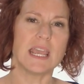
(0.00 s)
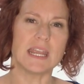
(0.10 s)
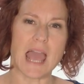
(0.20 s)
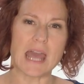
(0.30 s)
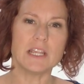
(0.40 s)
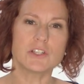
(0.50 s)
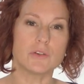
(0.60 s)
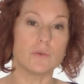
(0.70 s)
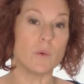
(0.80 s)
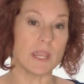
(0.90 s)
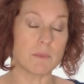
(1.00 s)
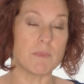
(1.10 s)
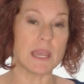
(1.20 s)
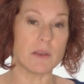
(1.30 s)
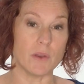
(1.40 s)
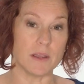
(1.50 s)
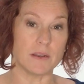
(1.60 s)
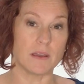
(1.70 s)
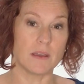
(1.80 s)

in any 2-week period.